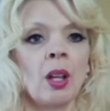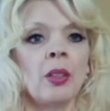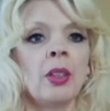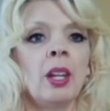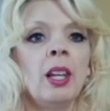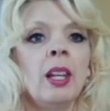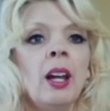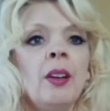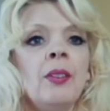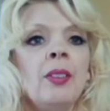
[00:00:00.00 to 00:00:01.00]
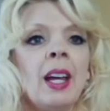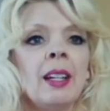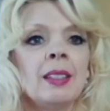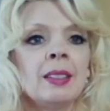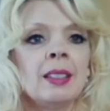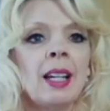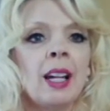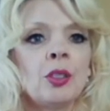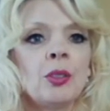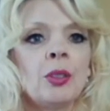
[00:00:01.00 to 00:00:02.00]
the love that is
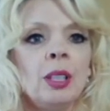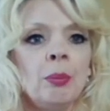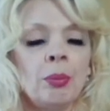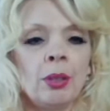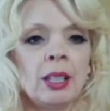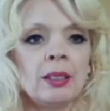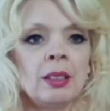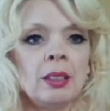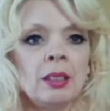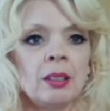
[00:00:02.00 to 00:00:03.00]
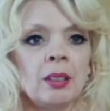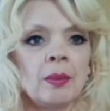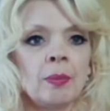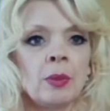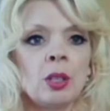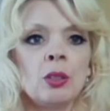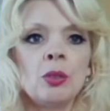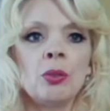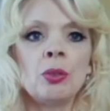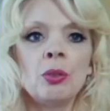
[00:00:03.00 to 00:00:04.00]
naturally present to
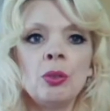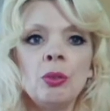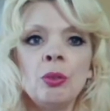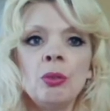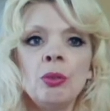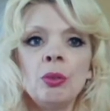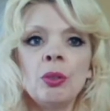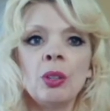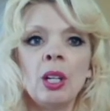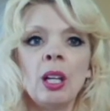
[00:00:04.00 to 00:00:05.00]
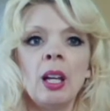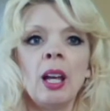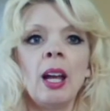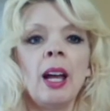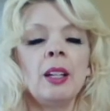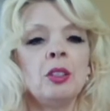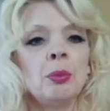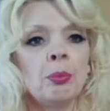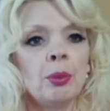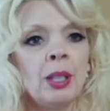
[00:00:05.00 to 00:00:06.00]
soothe and to
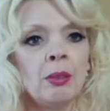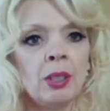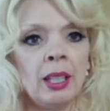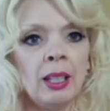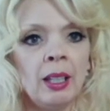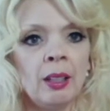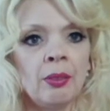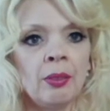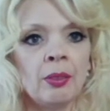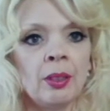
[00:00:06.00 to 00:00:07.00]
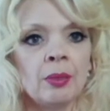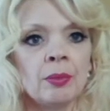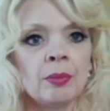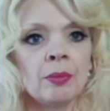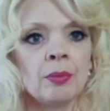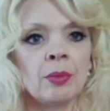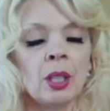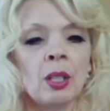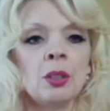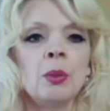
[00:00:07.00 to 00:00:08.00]
bring relief,
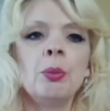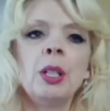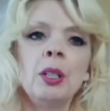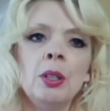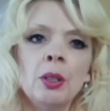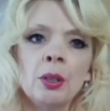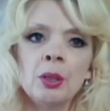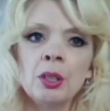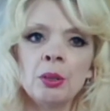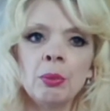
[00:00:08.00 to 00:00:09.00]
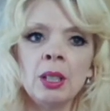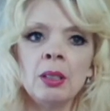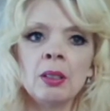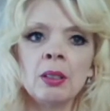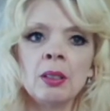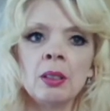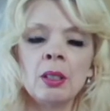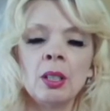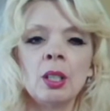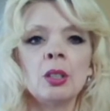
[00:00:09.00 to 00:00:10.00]
to bring nourishment,
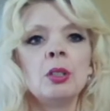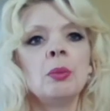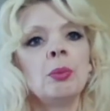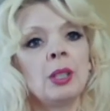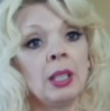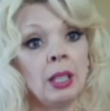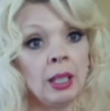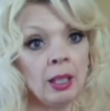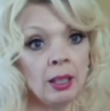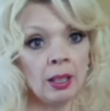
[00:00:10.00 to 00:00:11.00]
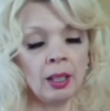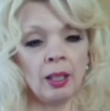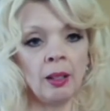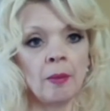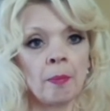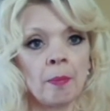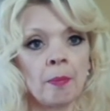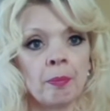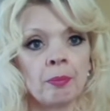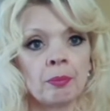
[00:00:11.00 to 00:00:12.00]
to bring healing
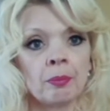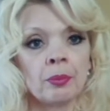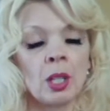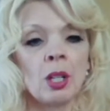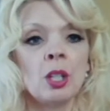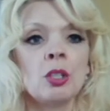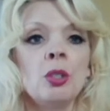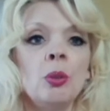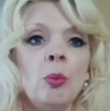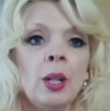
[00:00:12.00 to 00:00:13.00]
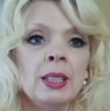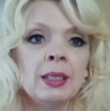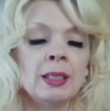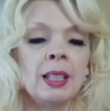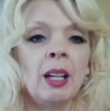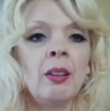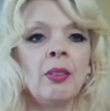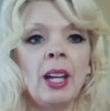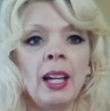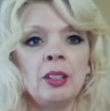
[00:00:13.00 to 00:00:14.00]
to oneself
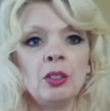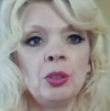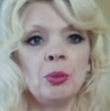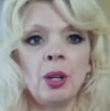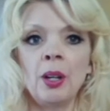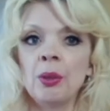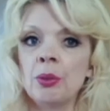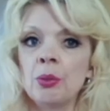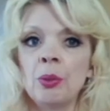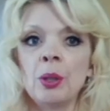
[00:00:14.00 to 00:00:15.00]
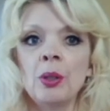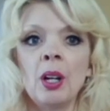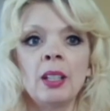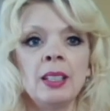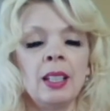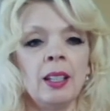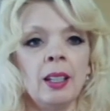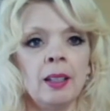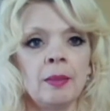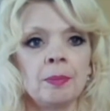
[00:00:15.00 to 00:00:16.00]
and to others. We're not kidding.